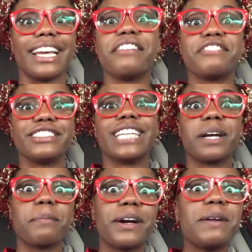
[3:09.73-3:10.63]
It feels like
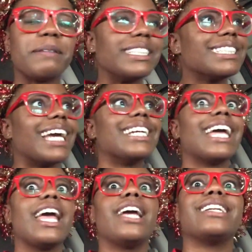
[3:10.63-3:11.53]
a perm, and it's like,
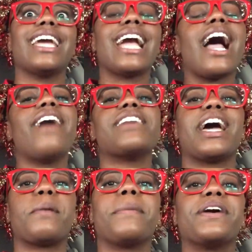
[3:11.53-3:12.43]
dang, I haven't
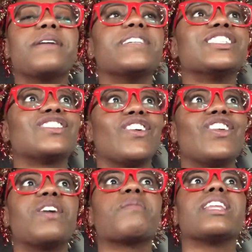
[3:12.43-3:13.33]
had a perm in so
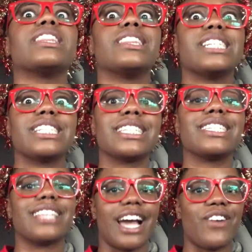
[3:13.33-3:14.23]
long, but this
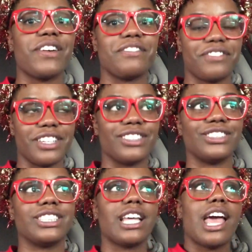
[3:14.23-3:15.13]
is how it feels.